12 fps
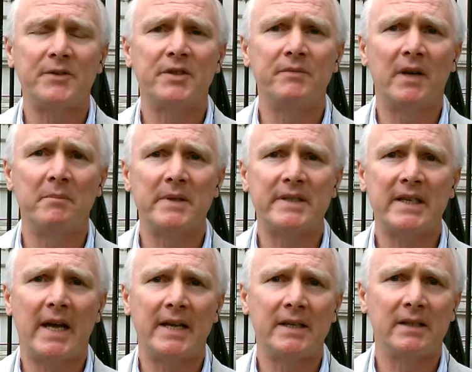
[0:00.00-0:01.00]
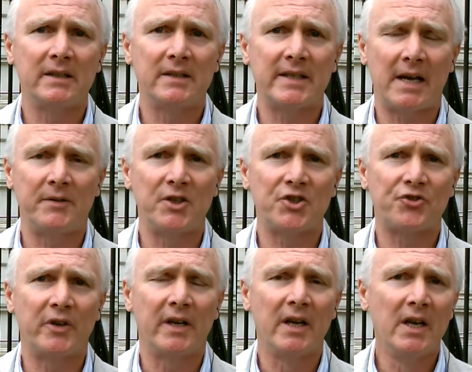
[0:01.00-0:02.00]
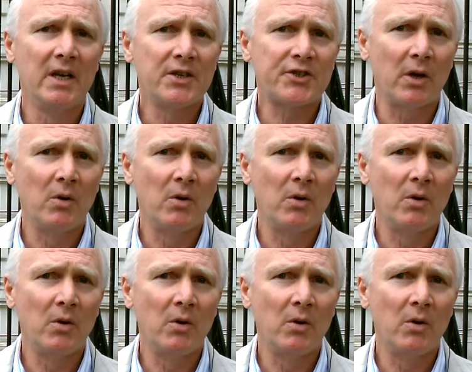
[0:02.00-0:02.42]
at number 10 Downing Street.